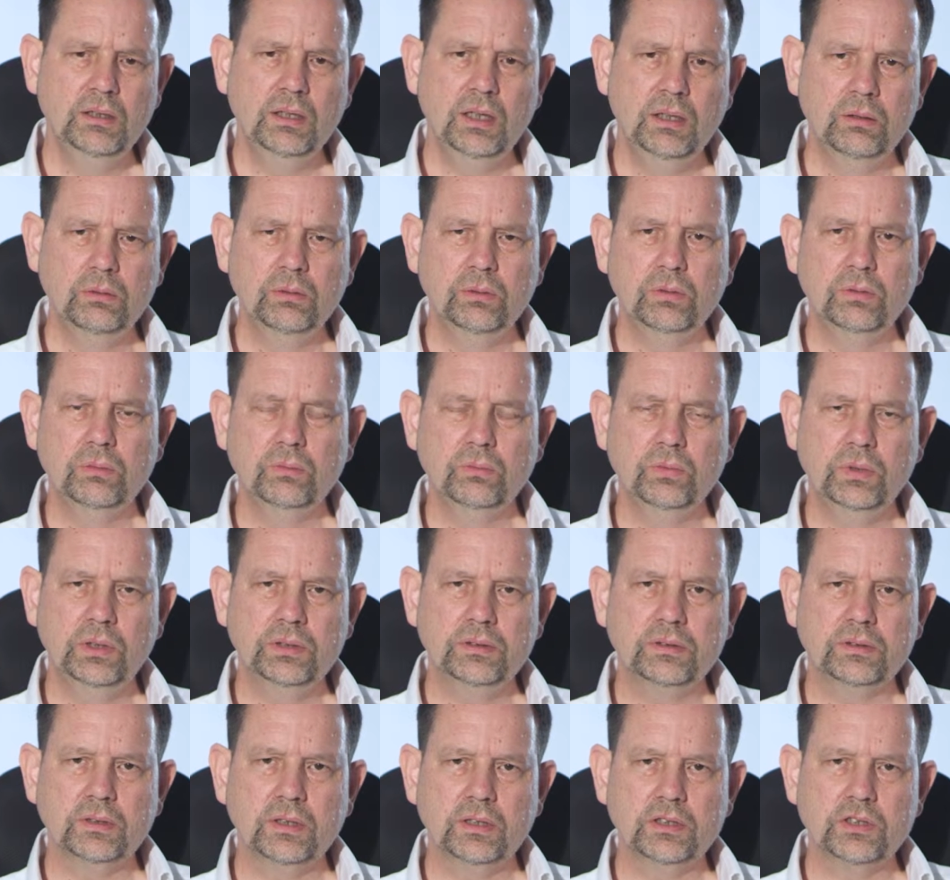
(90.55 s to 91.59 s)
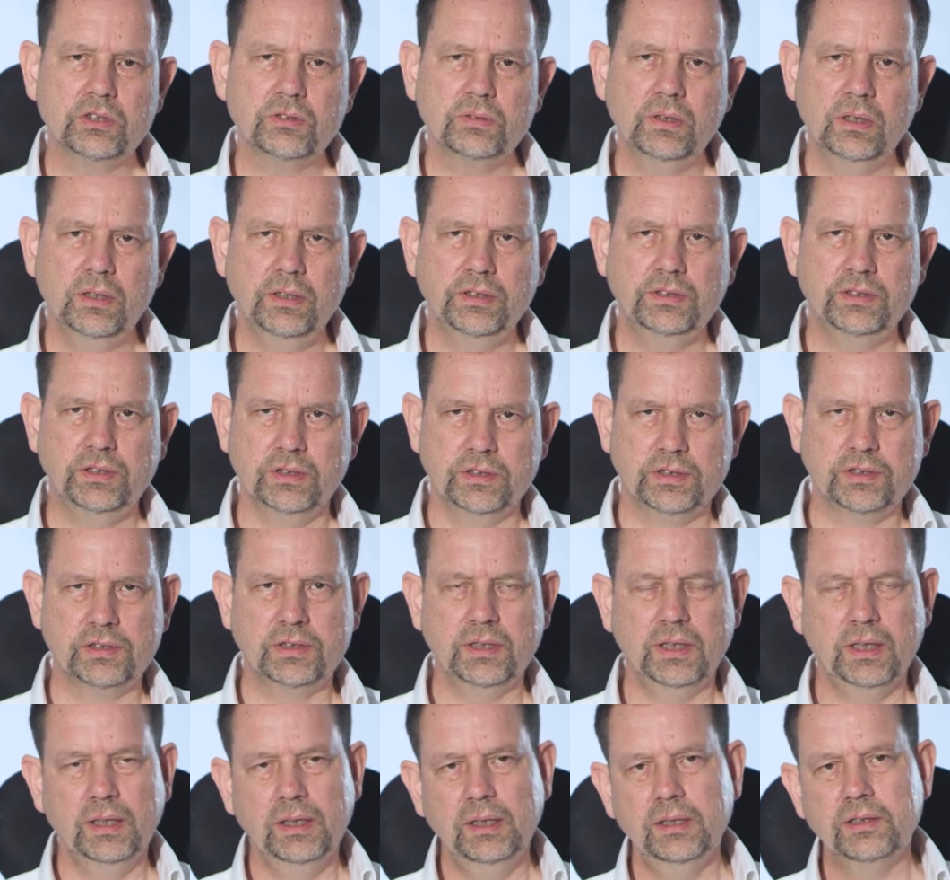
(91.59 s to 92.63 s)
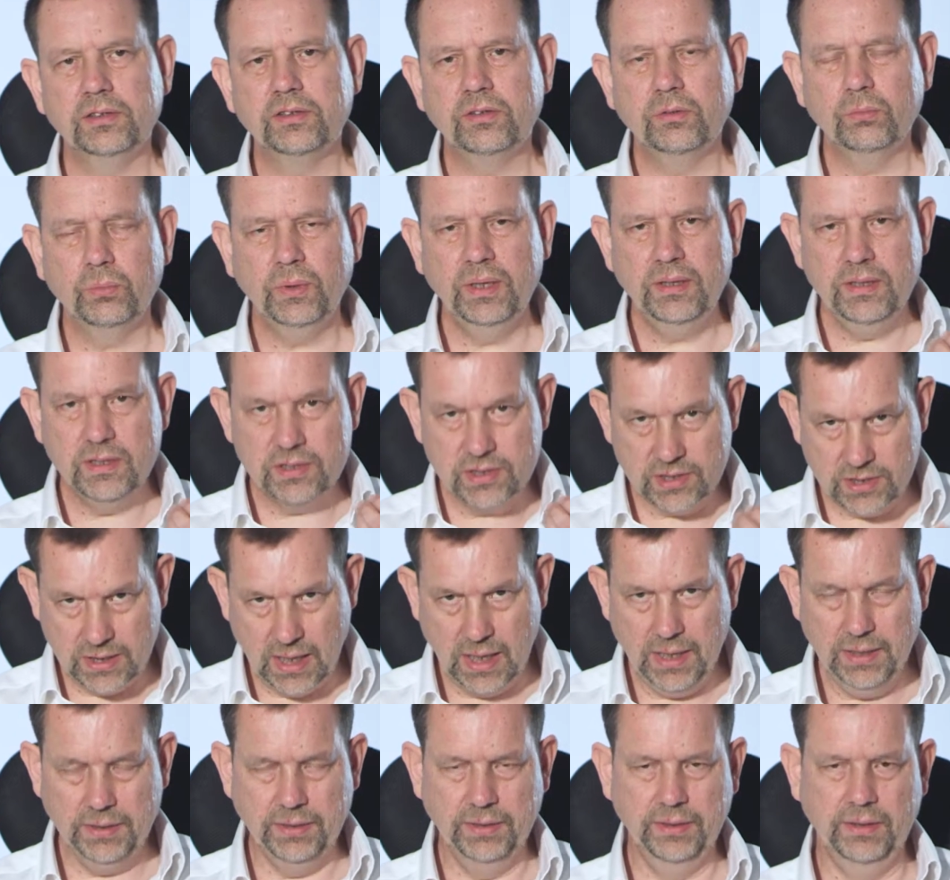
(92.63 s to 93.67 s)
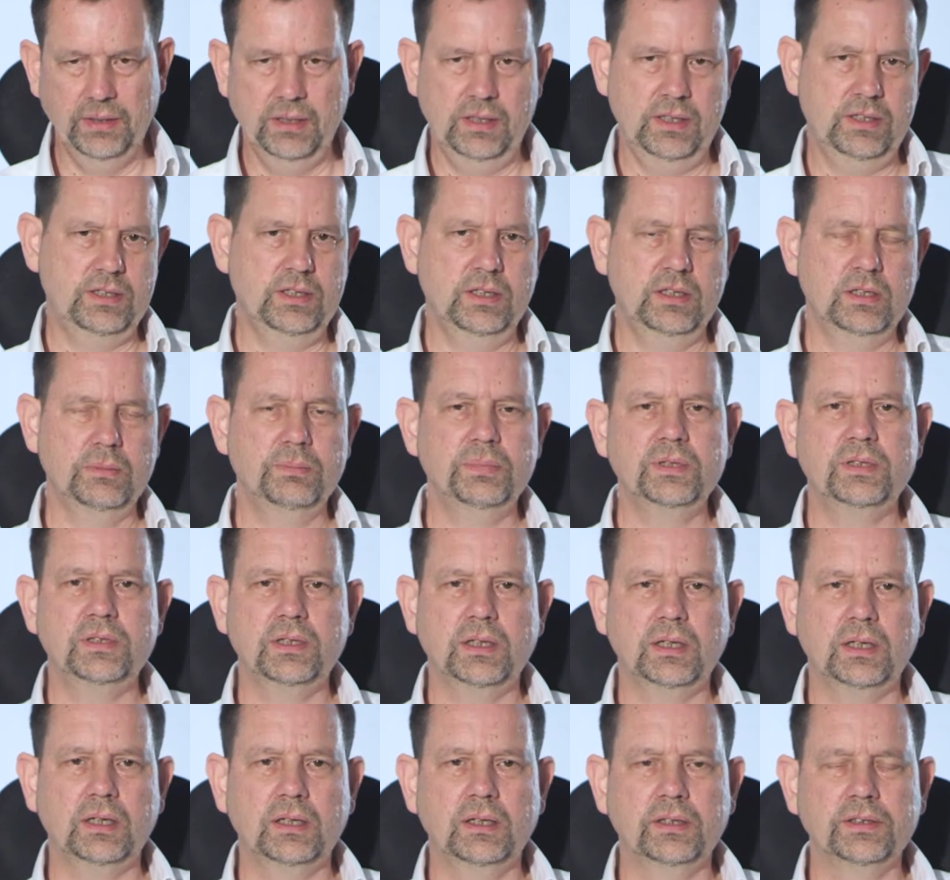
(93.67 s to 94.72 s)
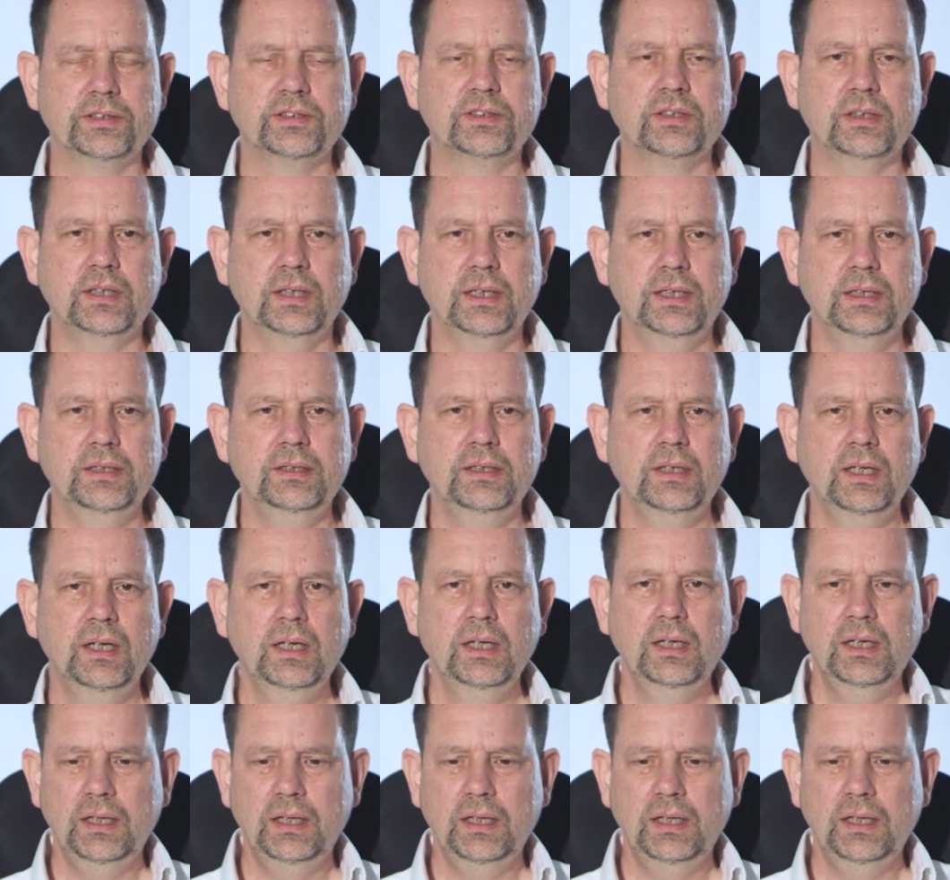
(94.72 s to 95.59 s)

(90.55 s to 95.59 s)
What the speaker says: Now, what astrologers say is that when the sun is in a particular sign,